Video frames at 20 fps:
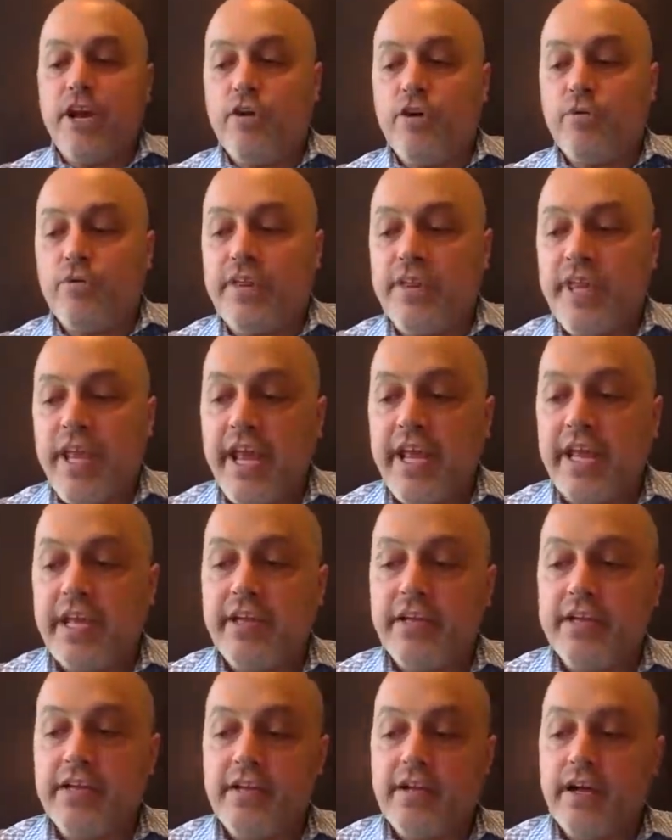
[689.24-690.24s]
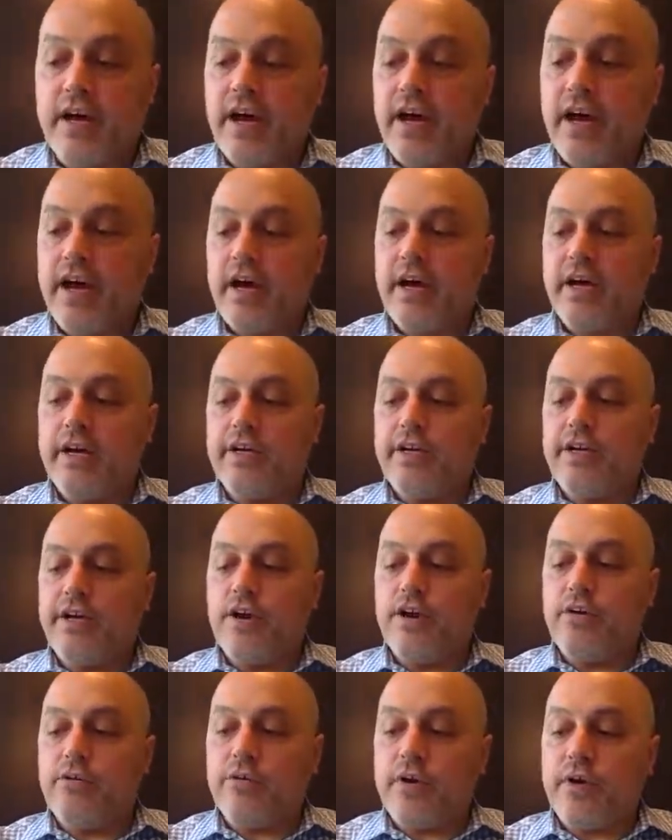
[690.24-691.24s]
you know,
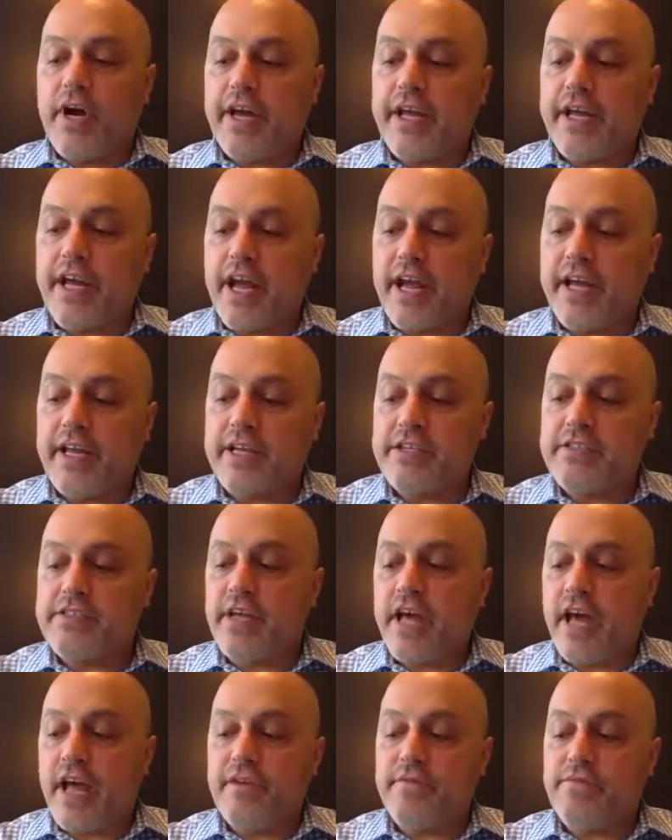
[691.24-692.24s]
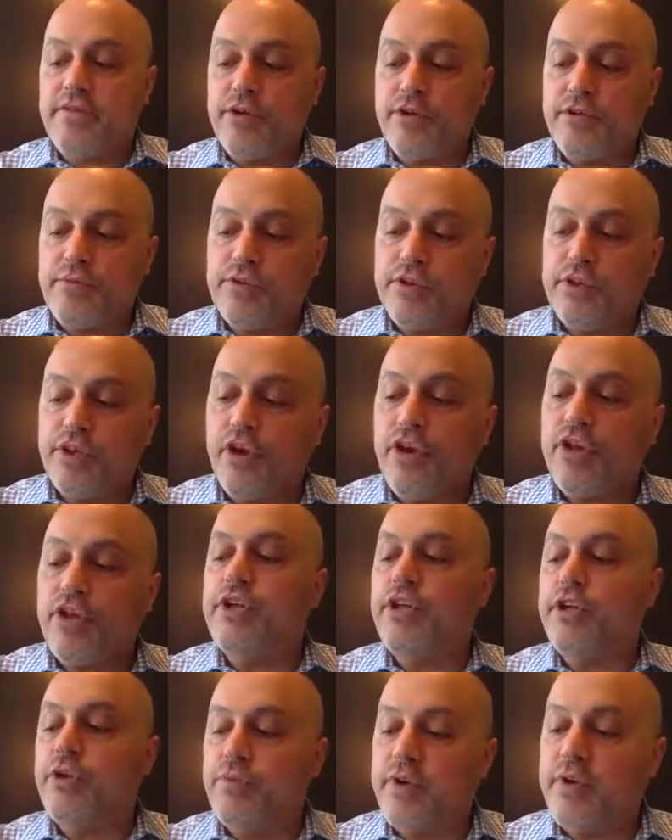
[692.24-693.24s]
I guess you
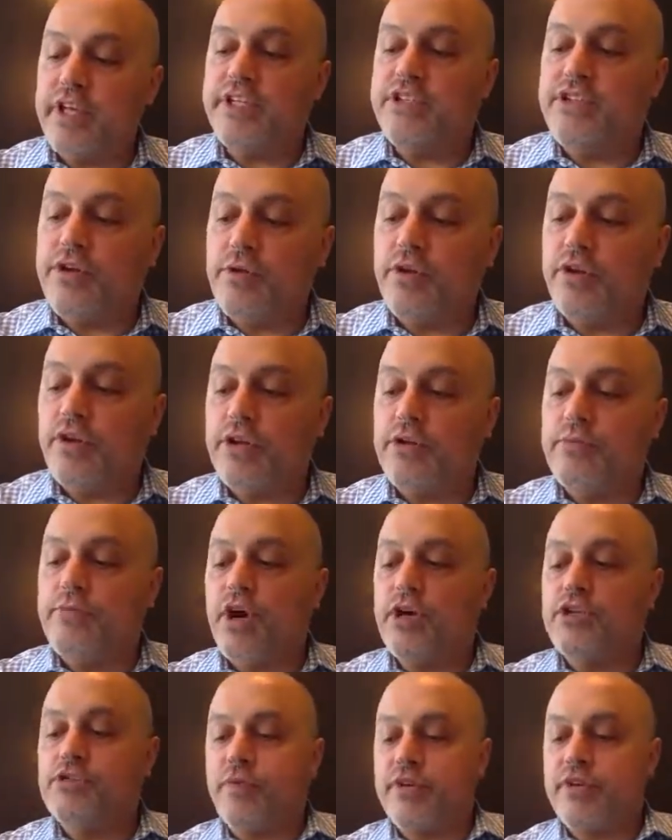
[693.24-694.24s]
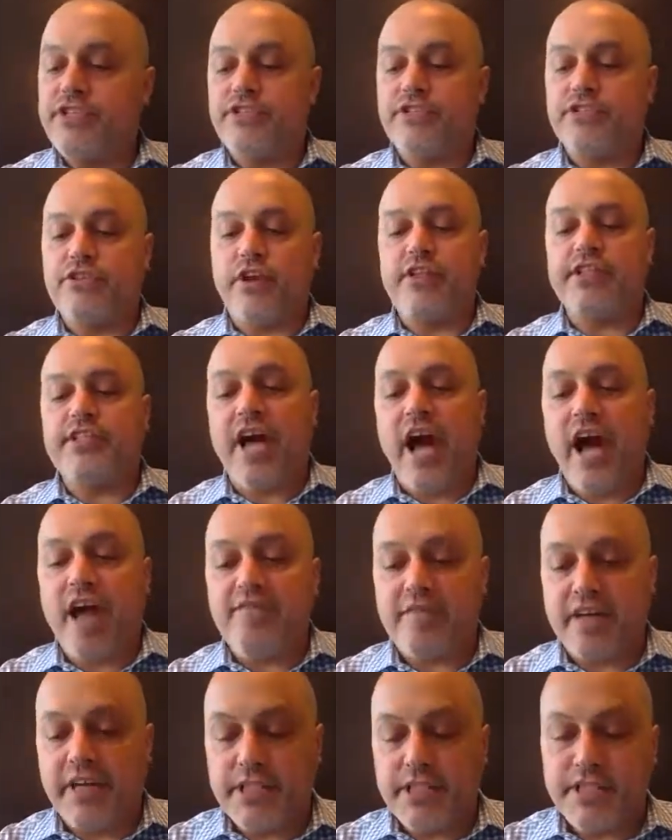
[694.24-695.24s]
really do learn the most once you
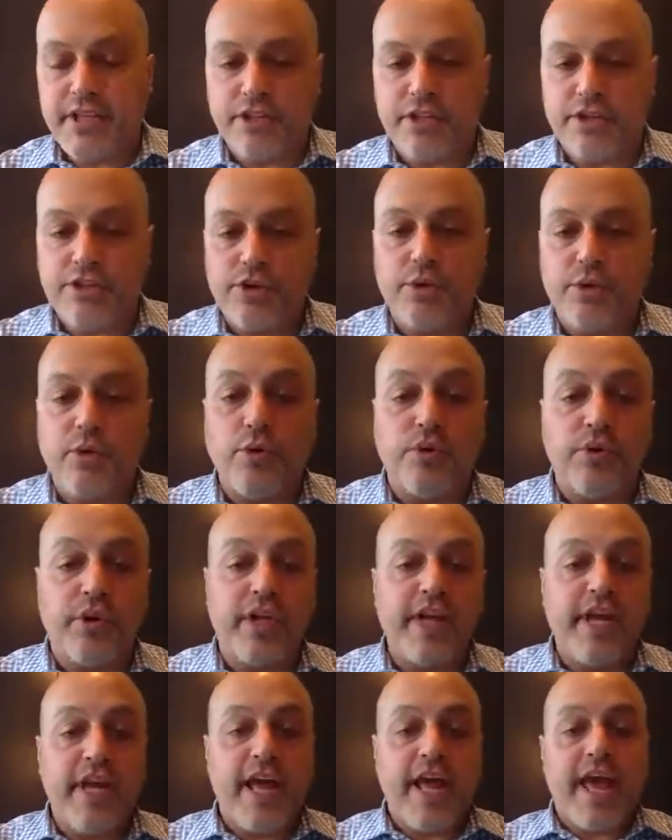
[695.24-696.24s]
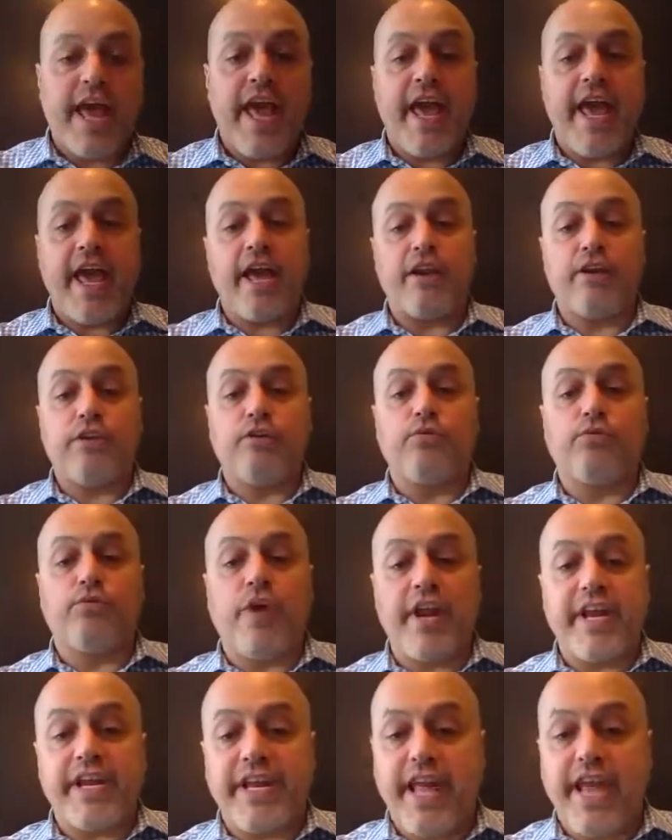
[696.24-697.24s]
start diving into the tool
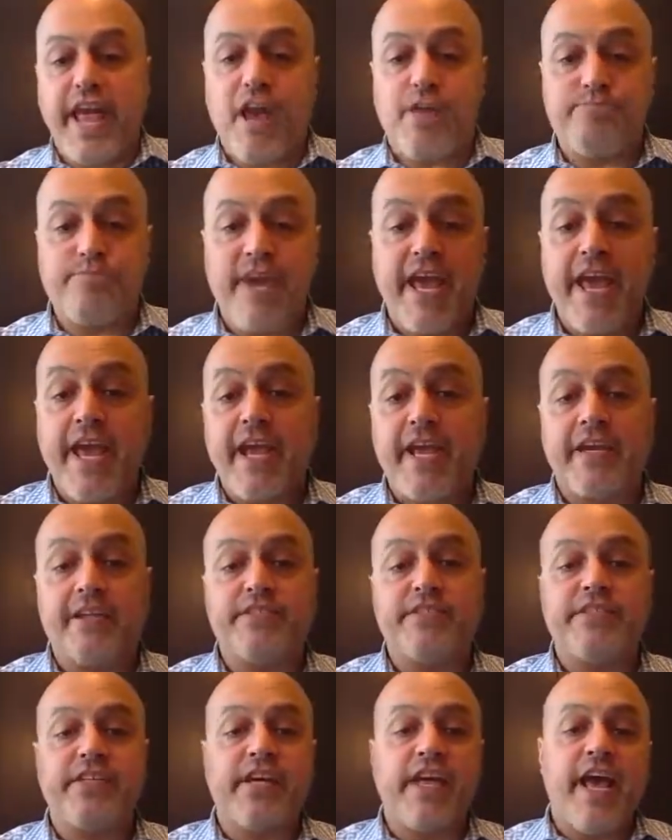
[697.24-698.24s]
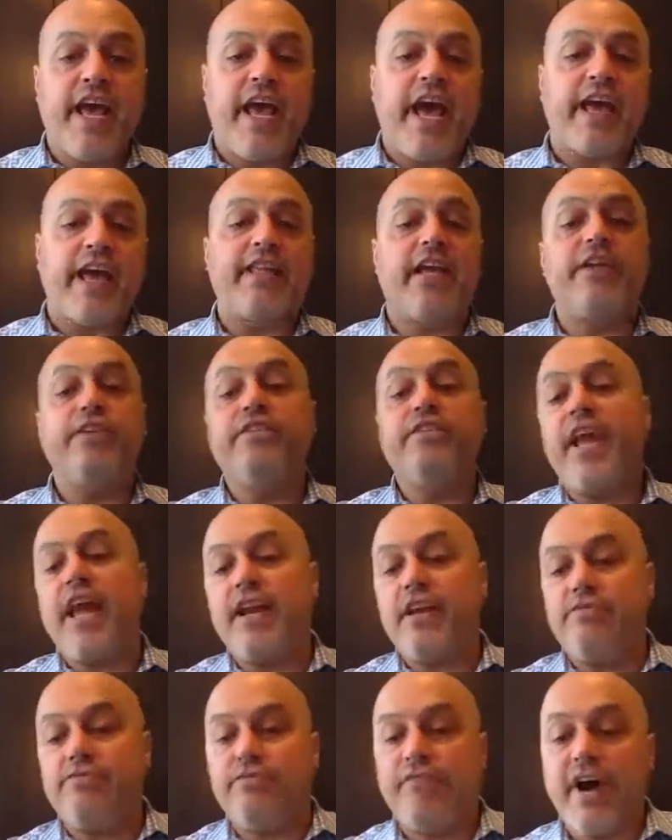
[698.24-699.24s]
and running campaigns, and
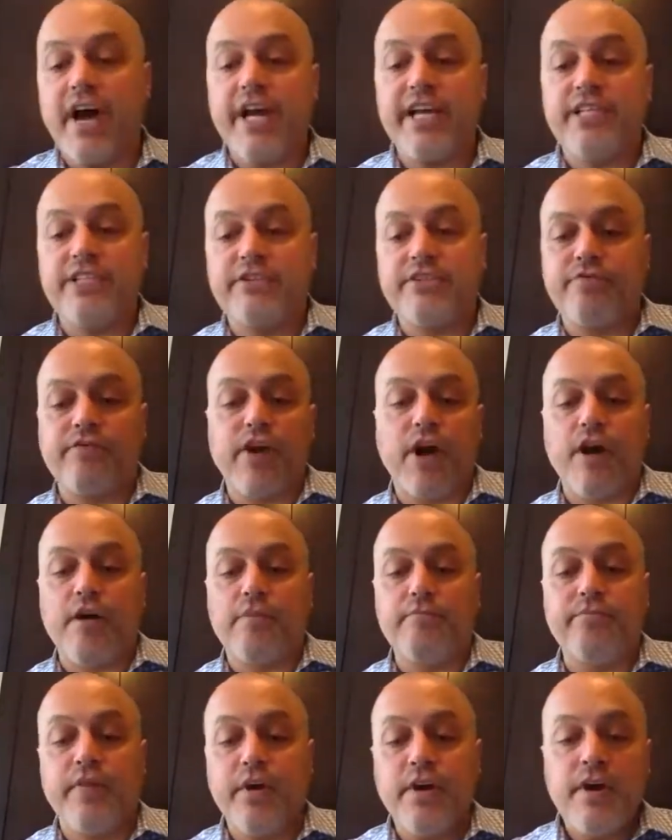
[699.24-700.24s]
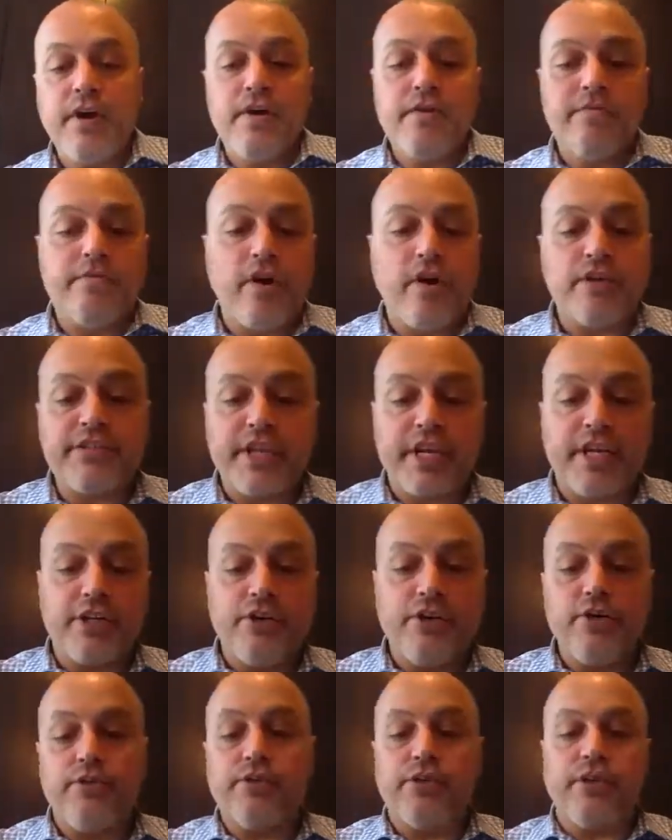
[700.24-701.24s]
then you get advice from
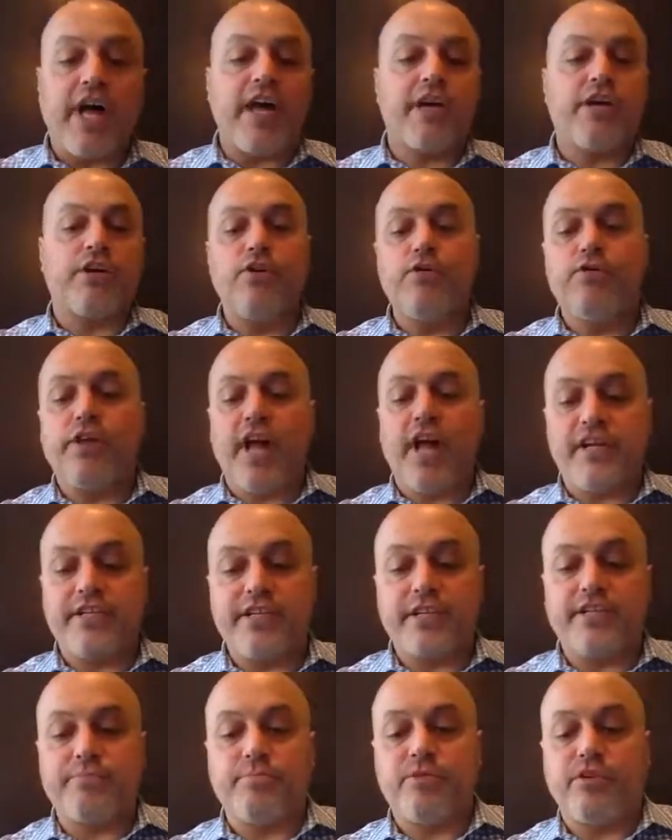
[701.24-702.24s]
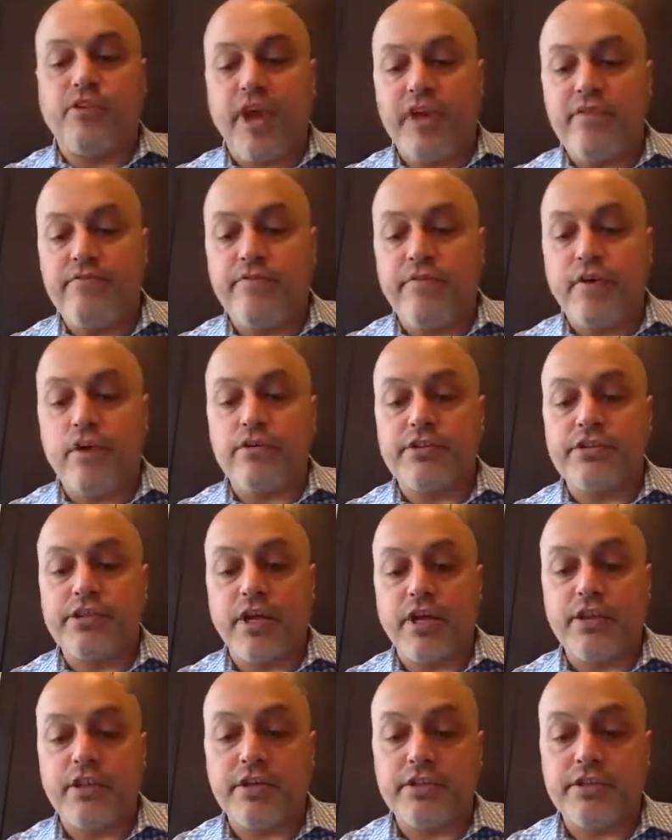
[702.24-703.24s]
folks like Google. Google actually has some great
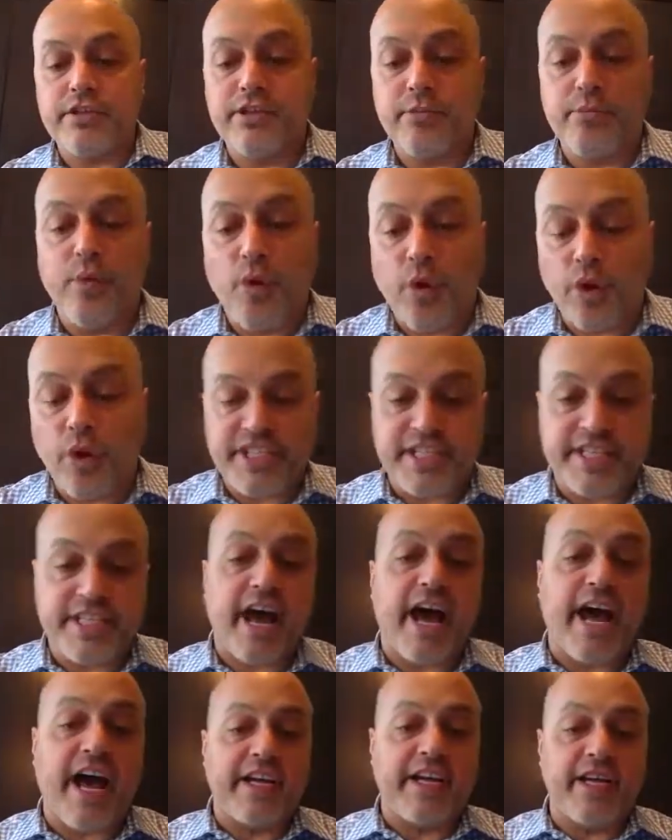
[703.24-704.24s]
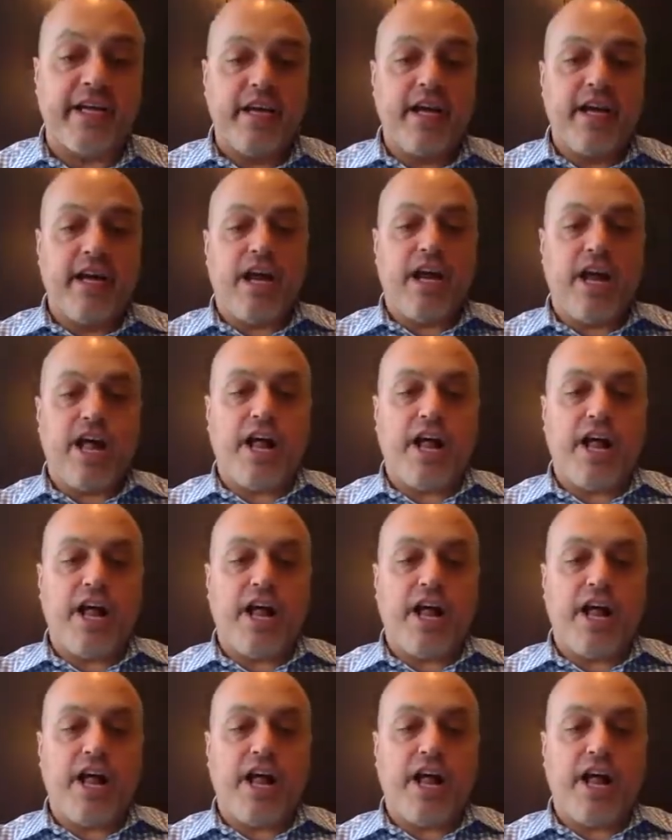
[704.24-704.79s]
folks on the support side